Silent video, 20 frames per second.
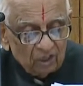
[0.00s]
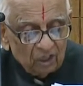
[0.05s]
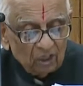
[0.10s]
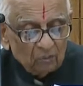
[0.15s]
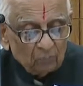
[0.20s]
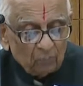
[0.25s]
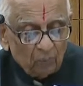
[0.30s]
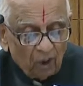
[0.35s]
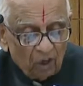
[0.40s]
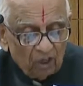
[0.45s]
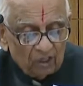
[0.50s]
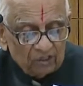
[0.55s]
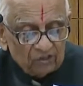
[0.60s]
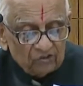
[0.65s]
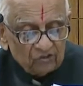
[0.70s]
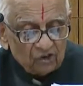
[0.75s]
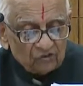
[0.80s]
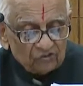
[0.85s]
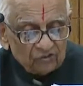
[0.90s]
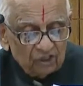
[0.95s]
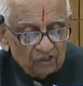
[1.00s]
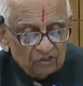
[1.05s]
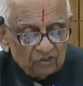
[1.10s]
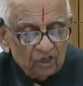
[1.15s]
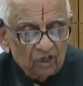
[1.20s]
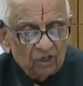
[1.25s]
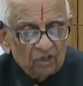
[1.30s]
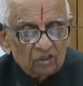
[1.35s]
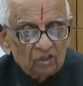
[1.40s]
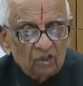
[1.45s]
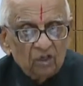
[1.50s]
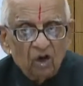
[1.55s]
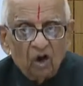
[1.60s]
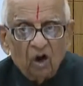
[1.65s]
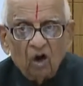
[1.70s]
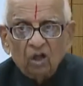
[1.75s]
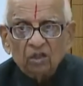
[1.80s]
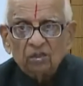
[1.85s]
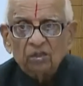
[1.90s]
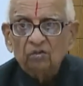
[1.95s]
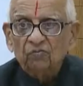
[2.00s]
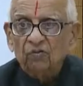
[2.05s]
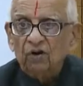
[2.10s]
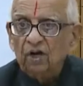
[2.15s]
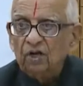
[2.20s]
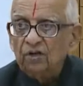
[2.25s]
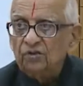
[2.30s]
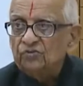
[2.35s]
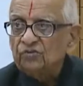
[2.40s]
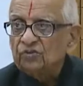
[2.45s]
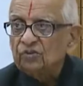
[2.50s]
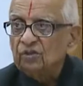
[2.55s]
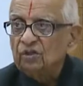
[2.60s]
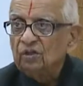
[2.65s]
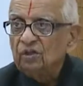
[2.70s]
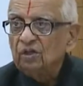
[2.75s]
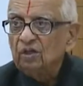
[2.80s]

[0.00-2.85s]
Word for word: In politics are centered all the worlds.